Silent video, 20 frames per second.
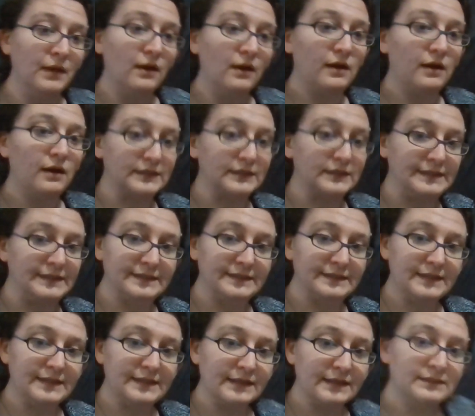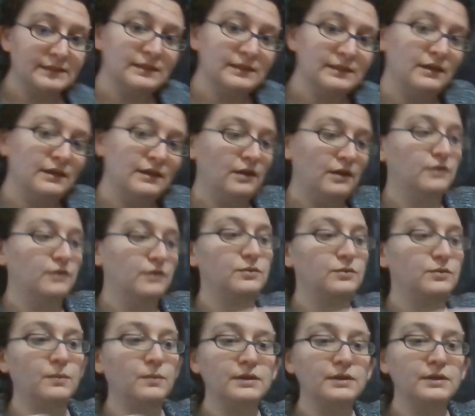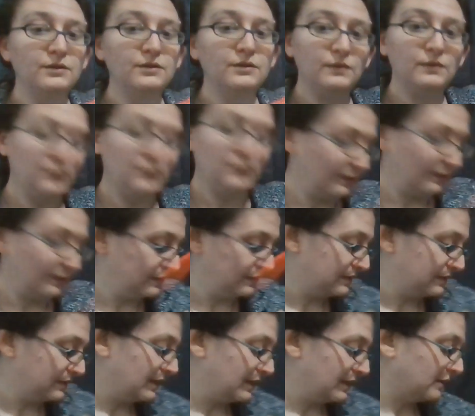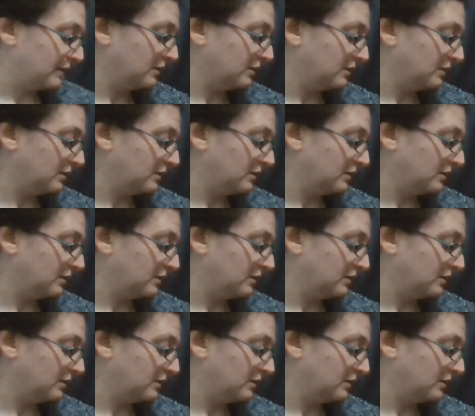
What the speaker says: hockey sticks. So what we're going to do is we're going to take